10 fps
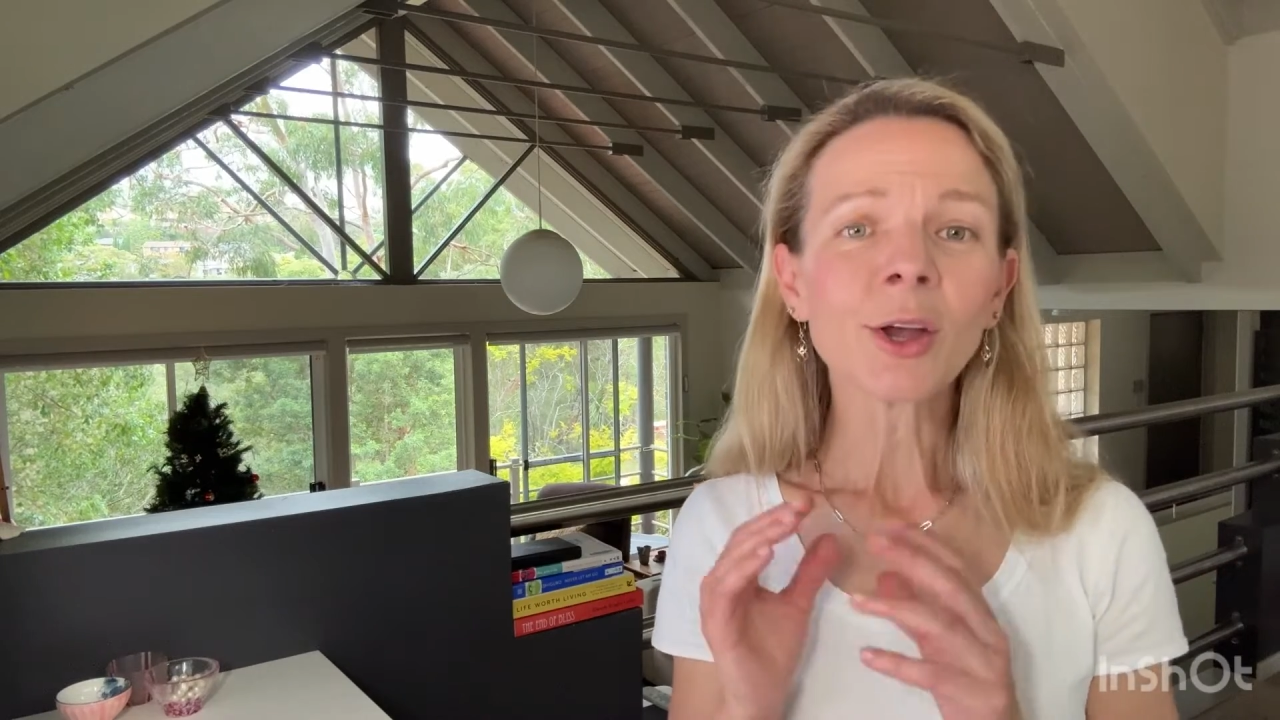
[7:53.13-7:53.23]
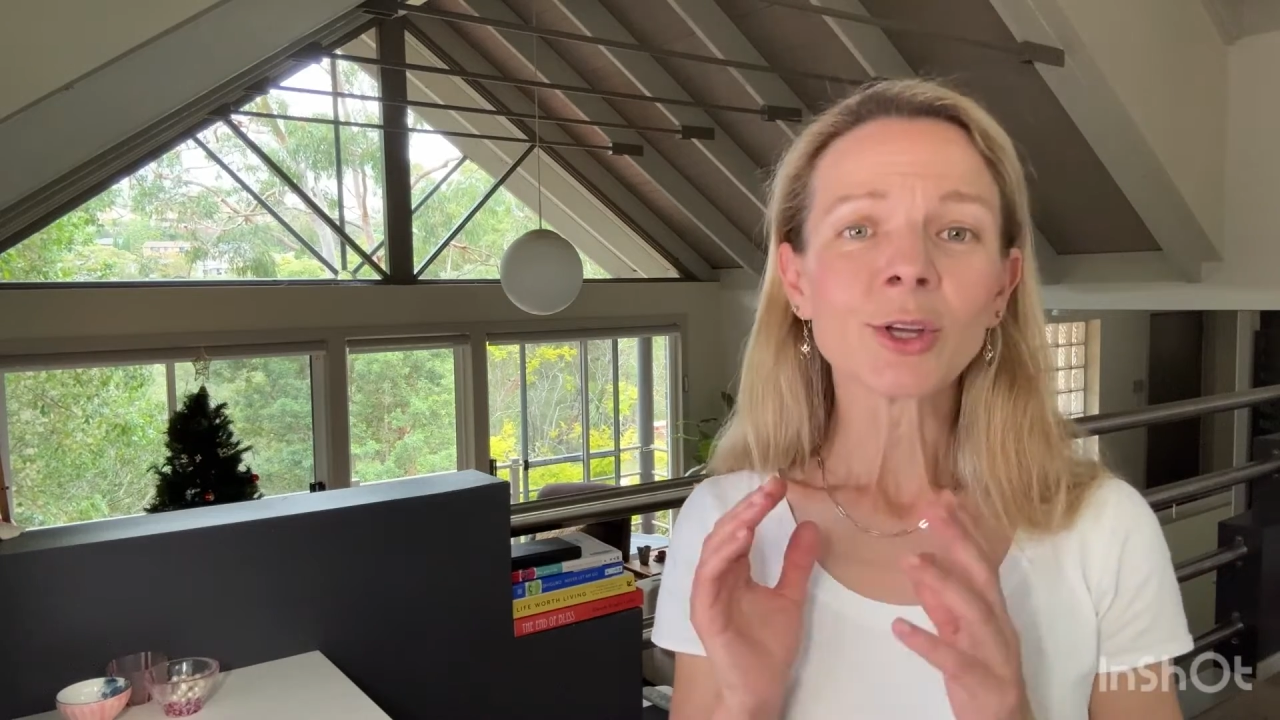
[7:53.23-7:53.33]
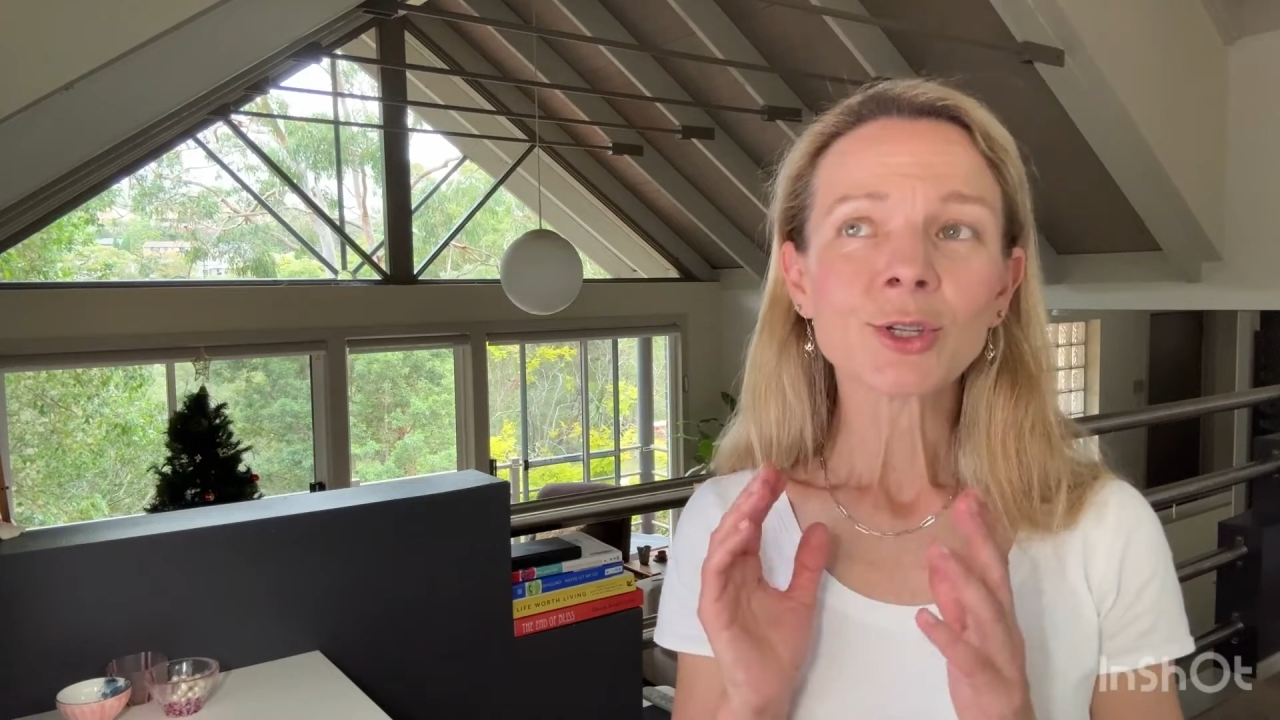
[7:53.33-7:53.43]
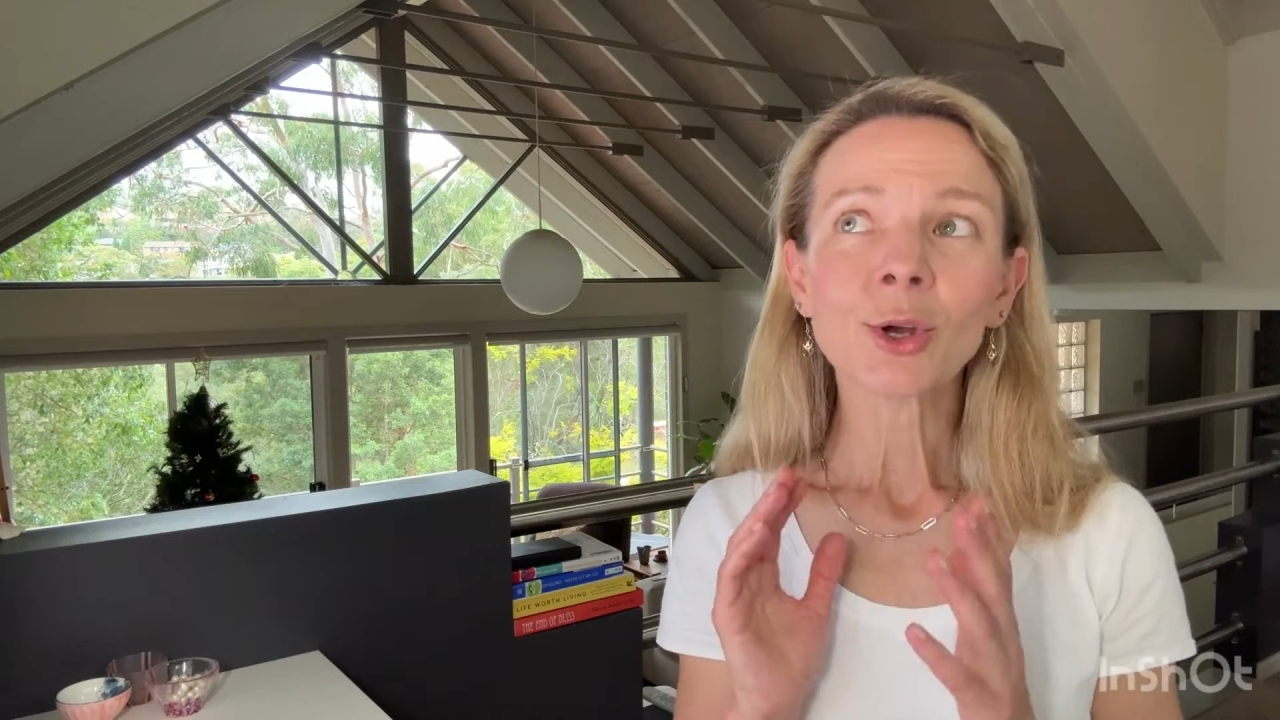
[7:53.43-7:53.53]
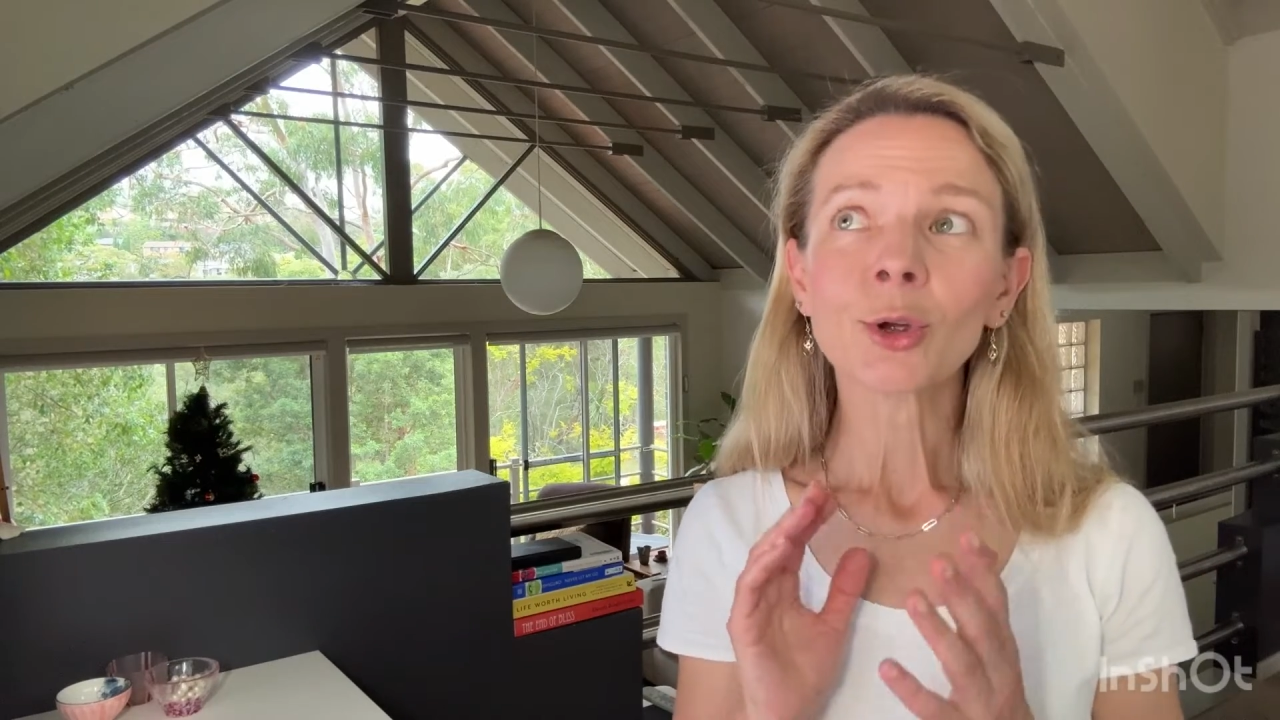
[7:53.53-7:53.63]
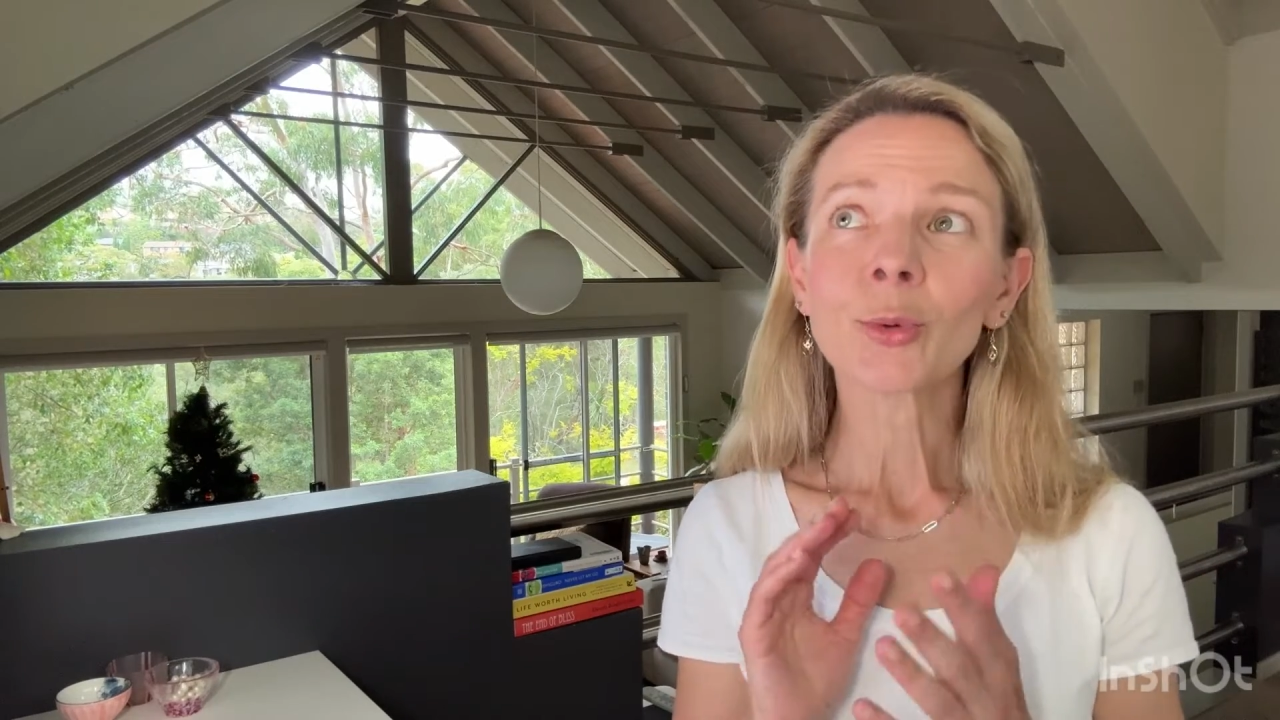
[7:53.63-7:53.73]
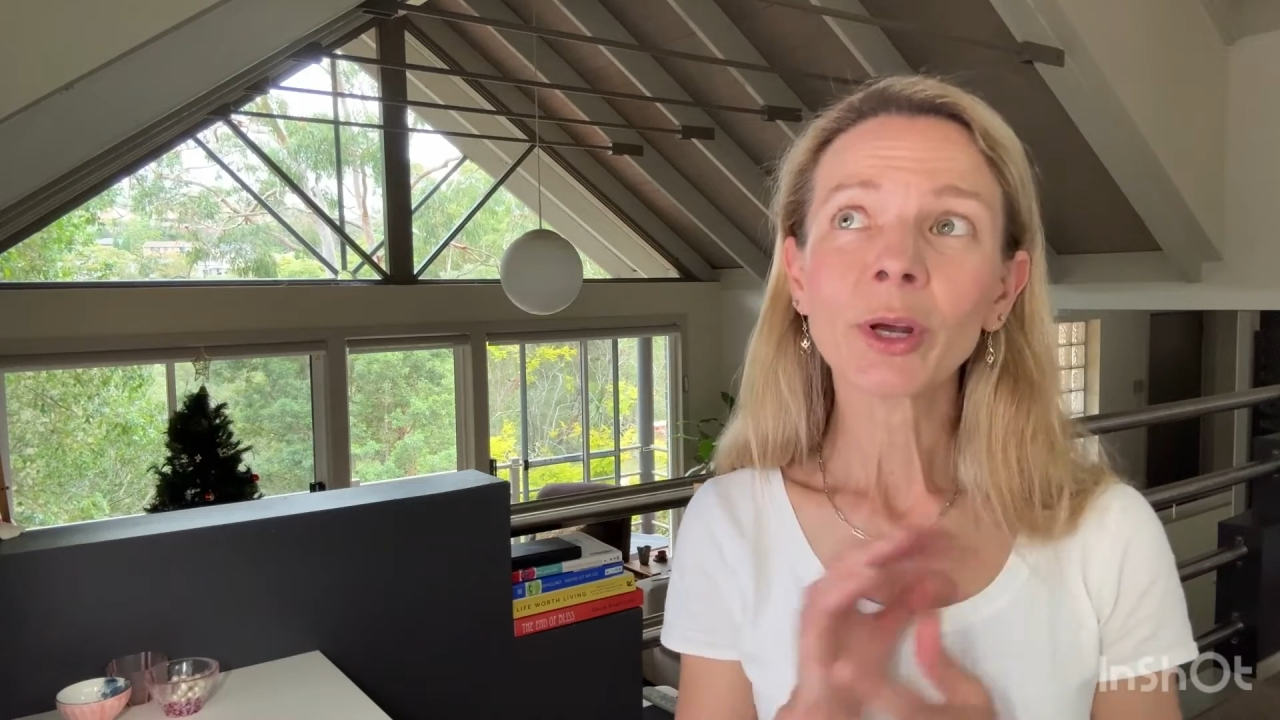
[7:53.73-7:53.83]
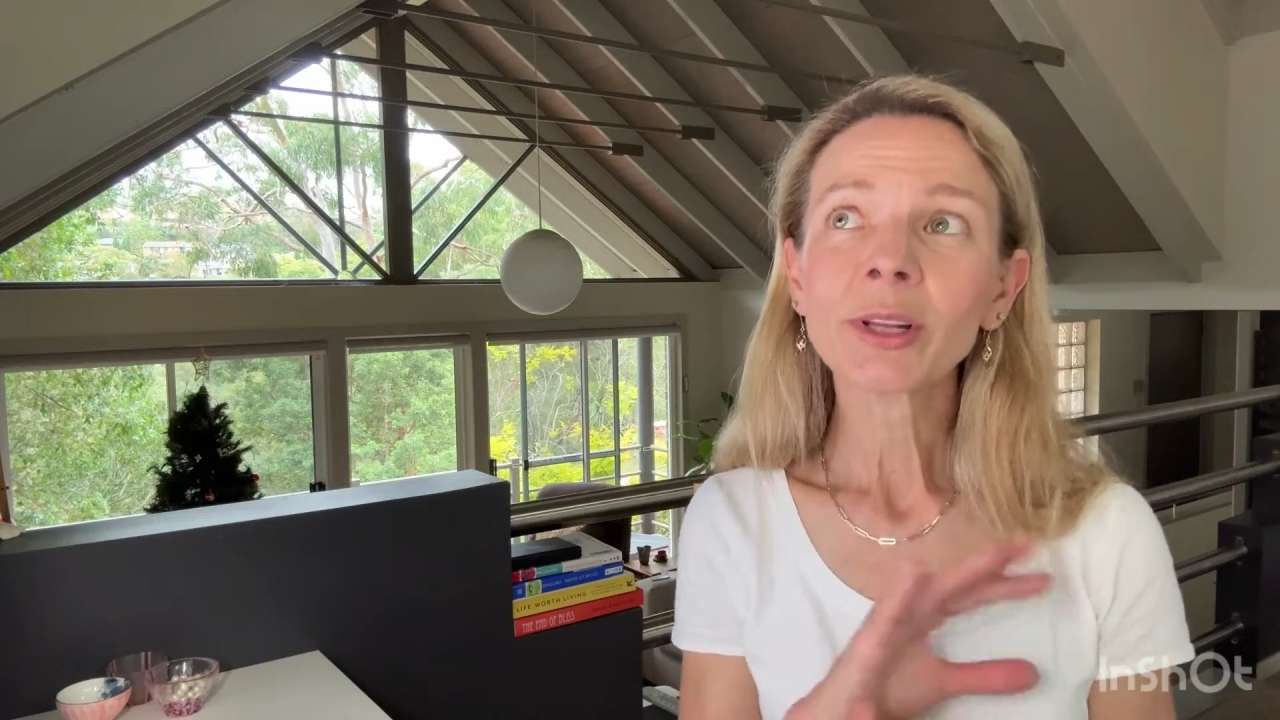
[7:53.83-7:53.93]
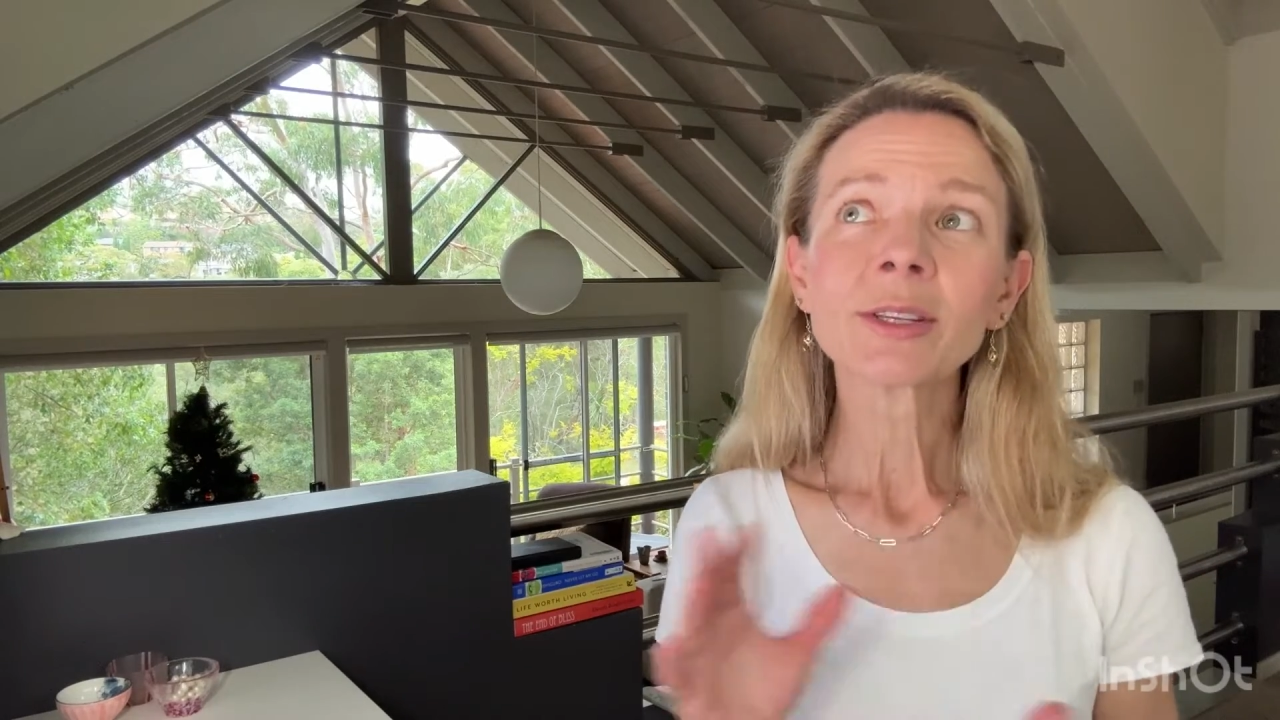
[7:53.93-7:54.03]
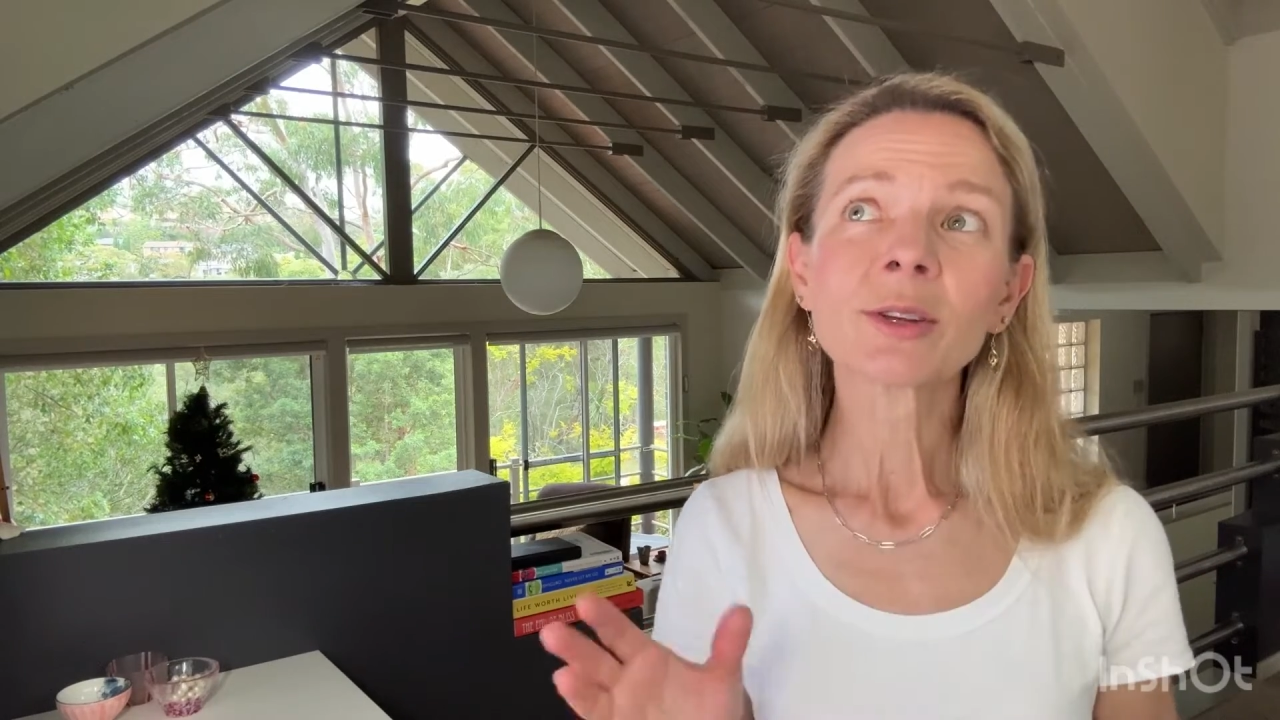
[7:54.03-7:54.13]
So we
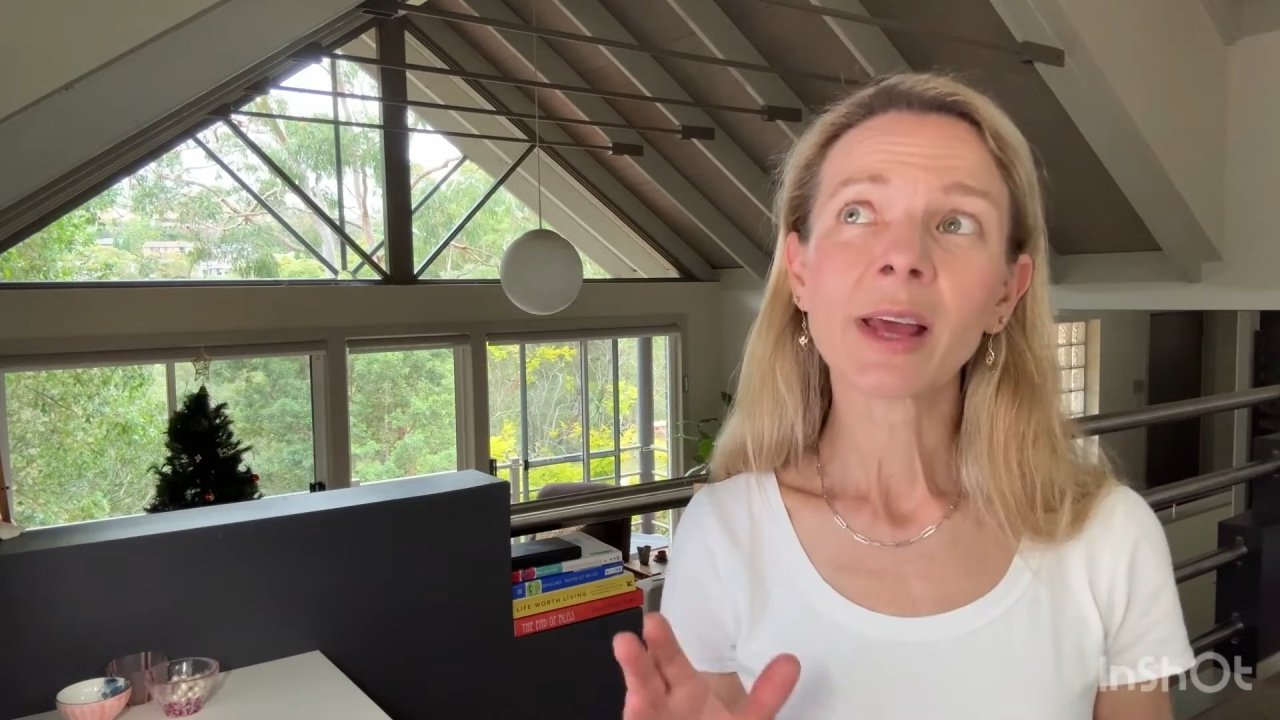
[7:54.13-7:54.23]
only sort